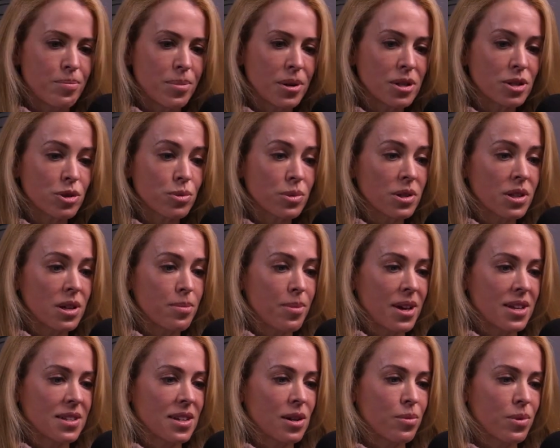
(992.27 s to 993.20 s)
but it's really
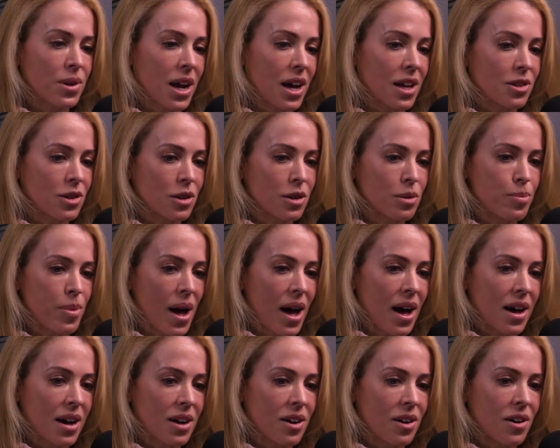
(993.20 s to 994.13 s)
amazing when I look
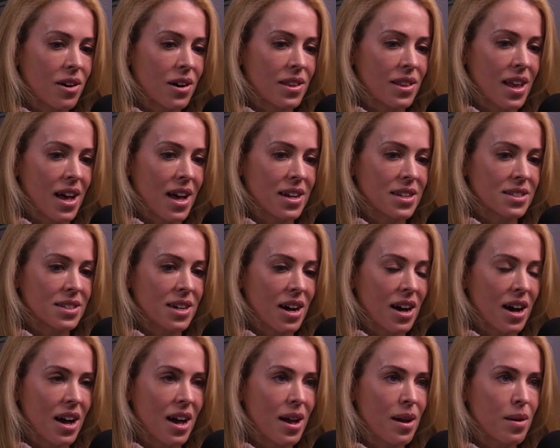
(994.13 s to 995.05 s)
back on that
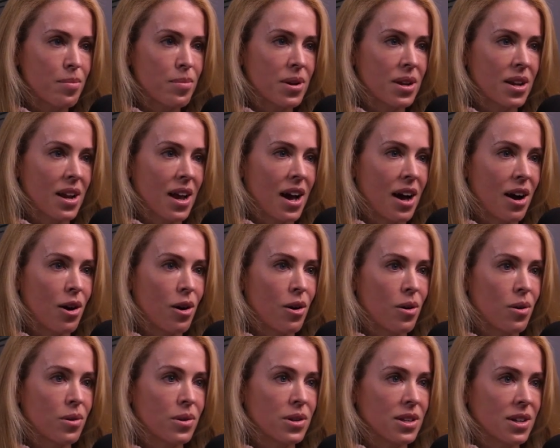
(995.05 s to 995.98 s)
time and
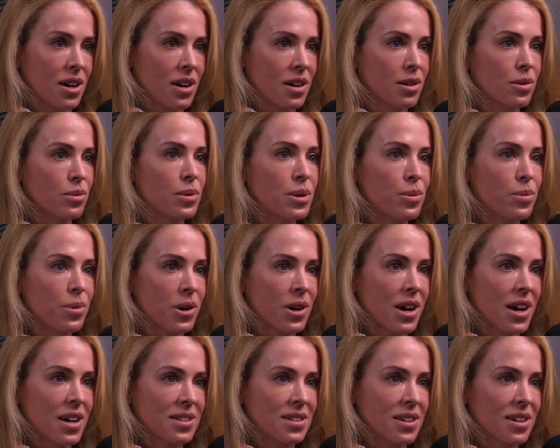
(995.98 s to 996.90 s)
how young we were
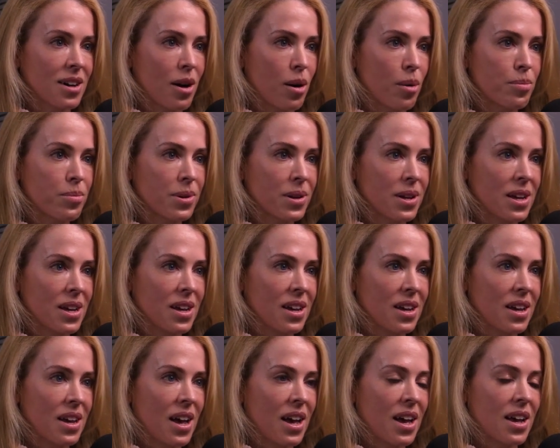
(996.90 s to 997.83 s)
as a
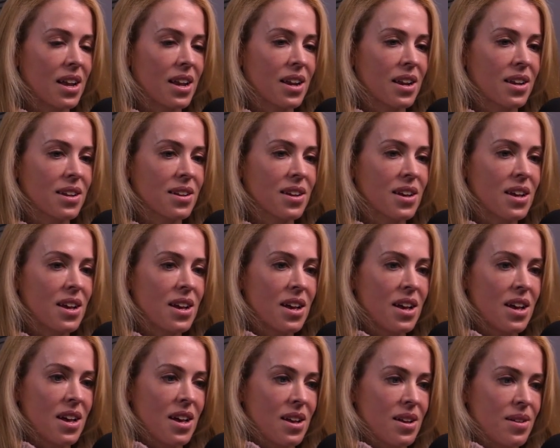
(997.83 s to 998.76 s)
company and
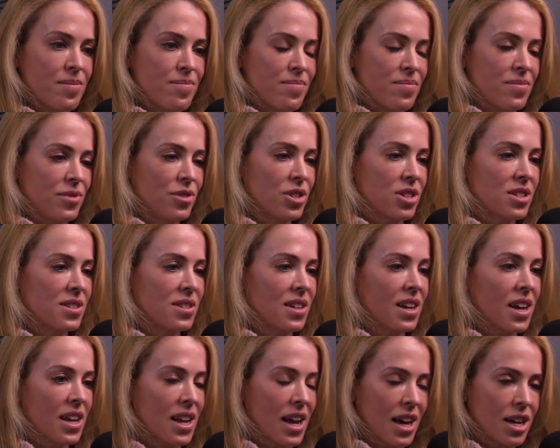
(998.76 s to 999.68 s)
just the
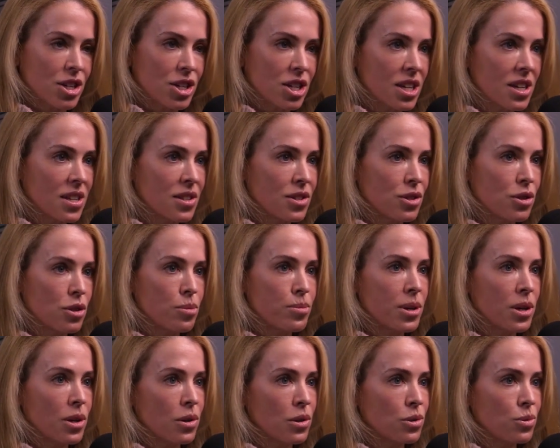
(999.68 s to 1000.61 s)
connections you
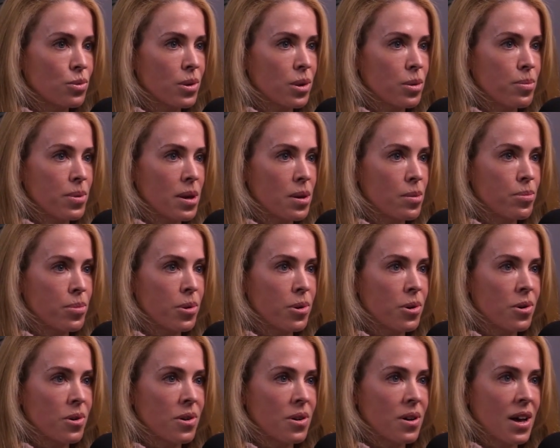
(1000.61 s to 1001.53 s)
build with
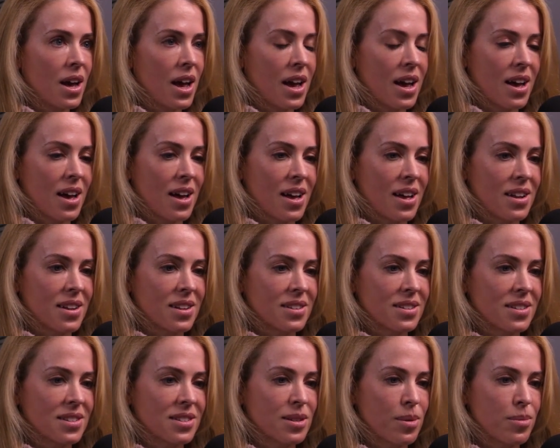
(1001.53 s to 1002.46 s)
people.
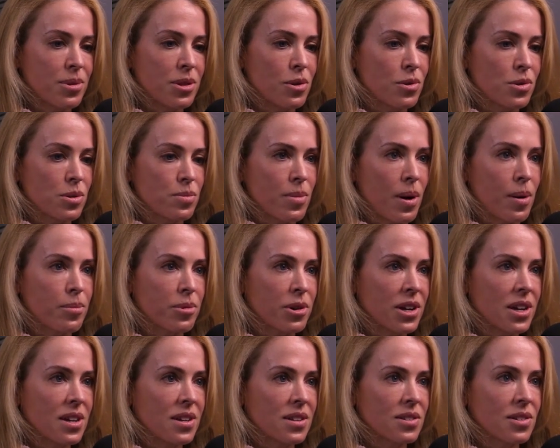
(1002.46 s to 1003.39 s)
And some of those
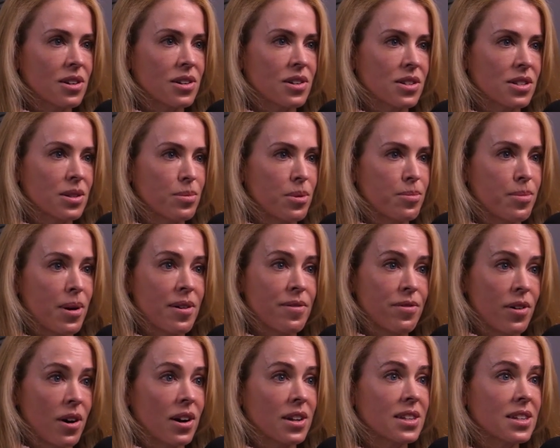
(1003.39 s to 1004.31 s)
memories are some of my
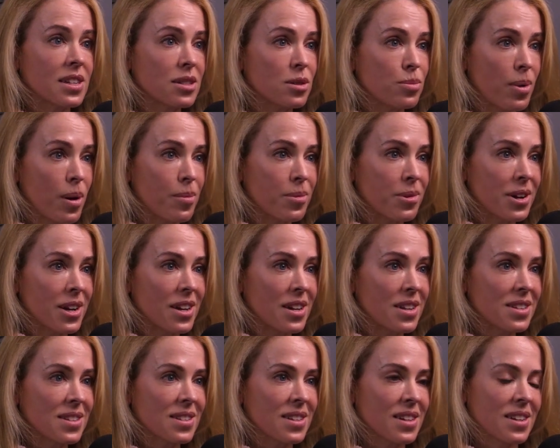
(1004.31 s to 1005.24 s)
fondest
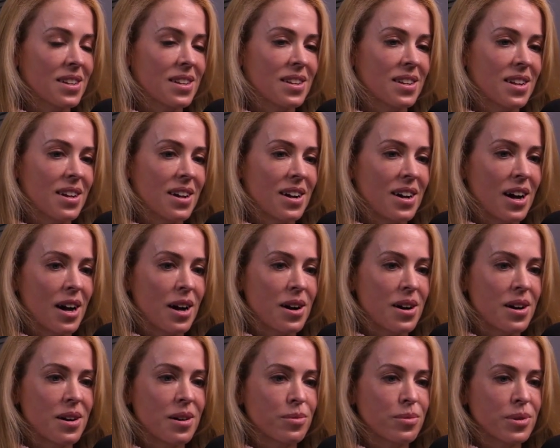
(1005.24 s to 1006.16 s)
memories. Yeah. And
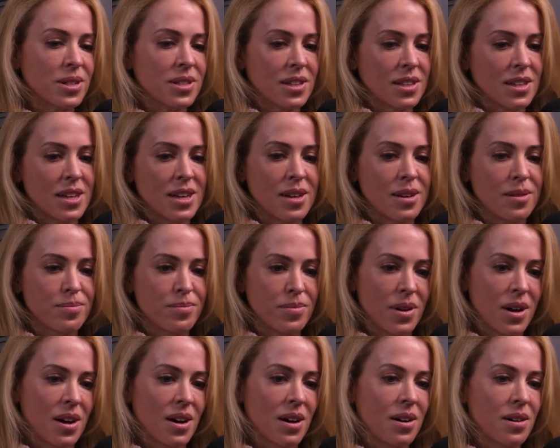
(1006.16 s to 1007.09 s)
uh, recently,
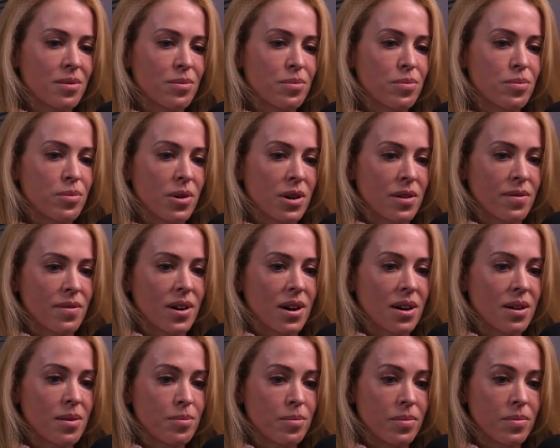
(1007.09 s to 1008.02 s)
uh, one of our,
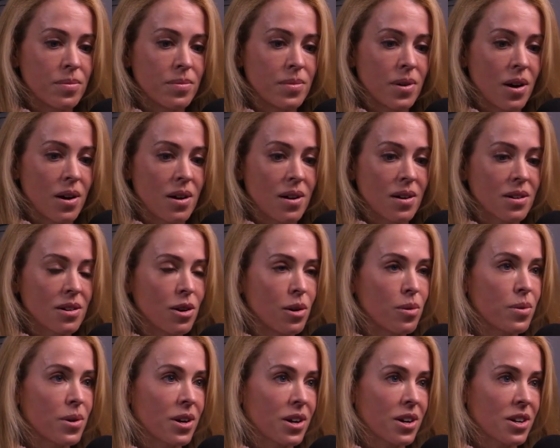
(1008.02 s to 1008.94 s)
uh, our
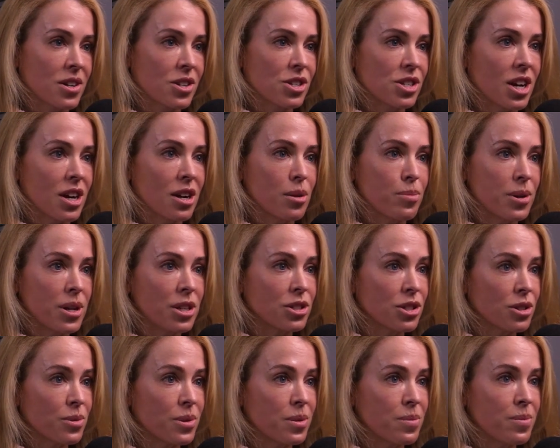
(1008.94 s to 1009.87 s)
coworkers shared a
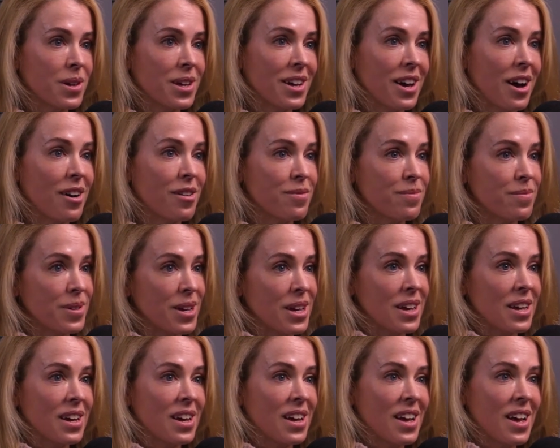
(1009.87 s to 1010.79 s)
picture with me of
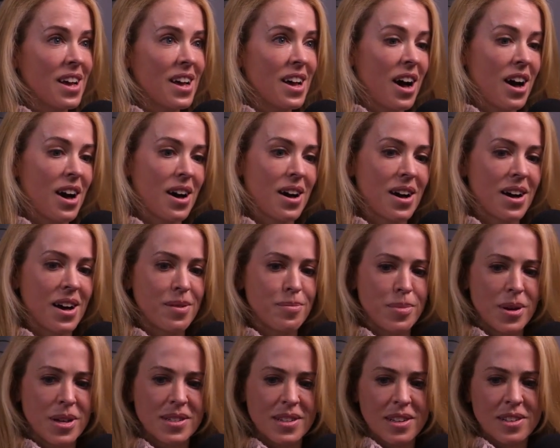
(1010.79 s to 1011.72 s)
me uh,
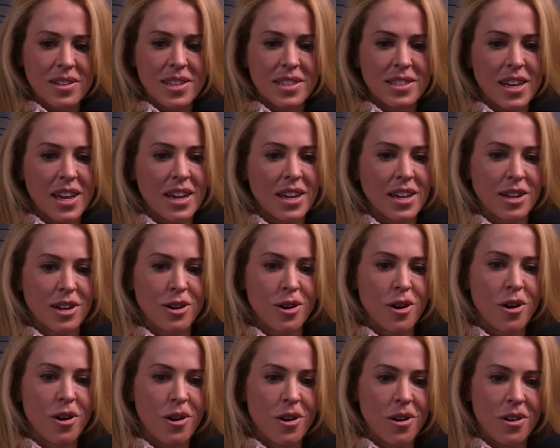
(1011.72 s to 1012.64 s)
basically taking a
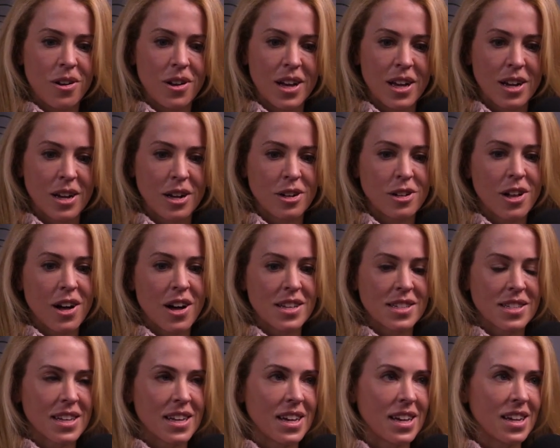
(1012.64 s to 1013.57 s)
call in a
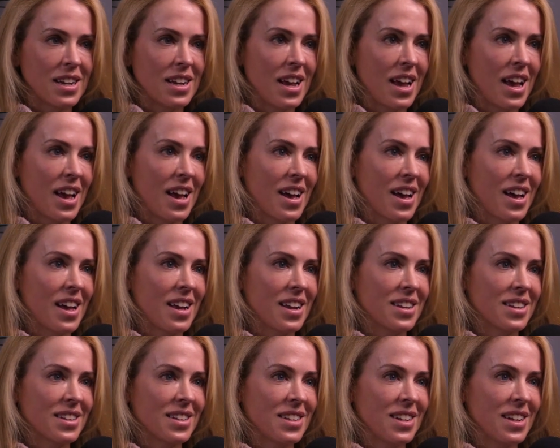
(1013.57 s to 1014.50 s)
closet.
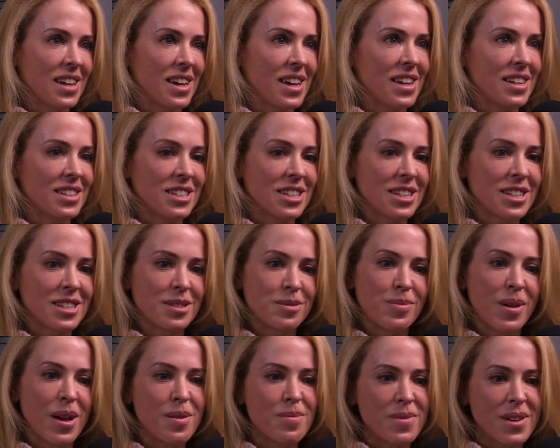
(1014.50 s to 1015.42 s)
And it just
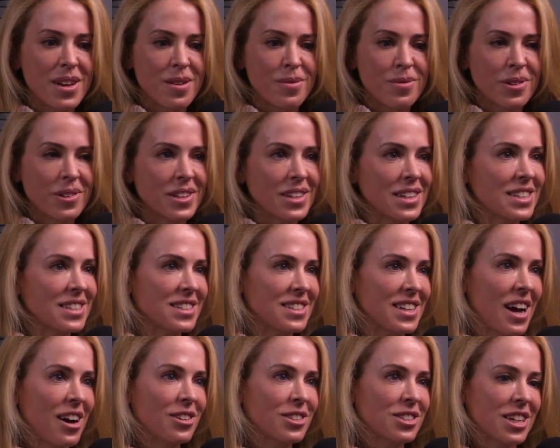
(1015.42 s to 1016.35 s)
made me really
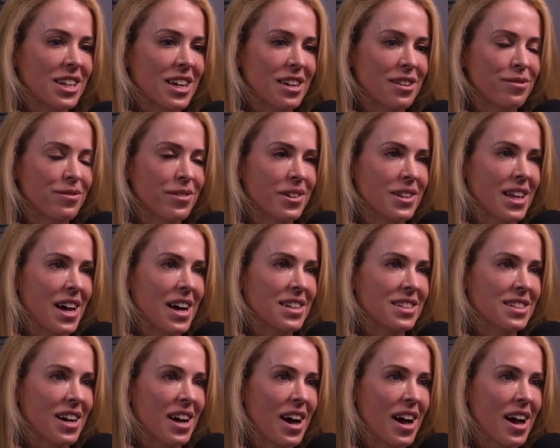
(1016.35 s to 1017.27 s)
nostalgic for yeah.
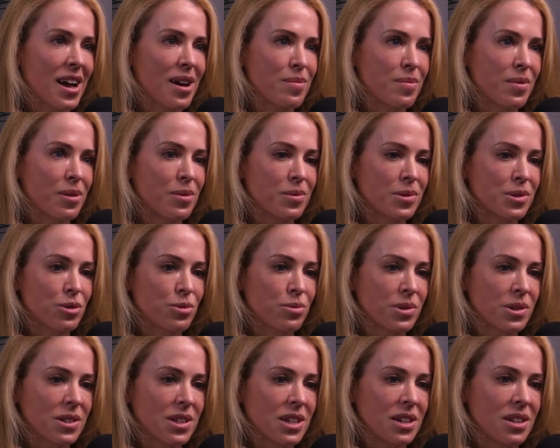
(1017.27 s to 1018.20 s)
that time. It was
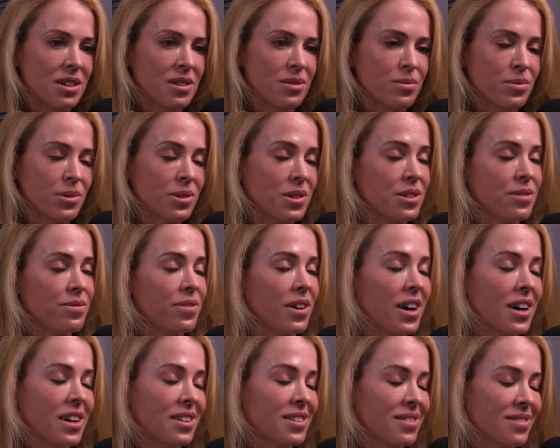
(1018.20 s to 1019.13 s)
really, really
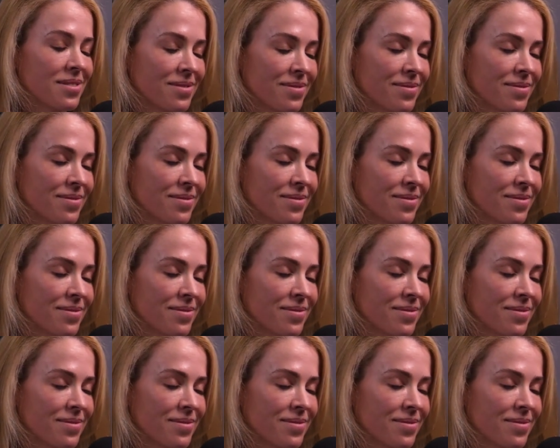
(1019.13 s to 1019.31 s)
fun.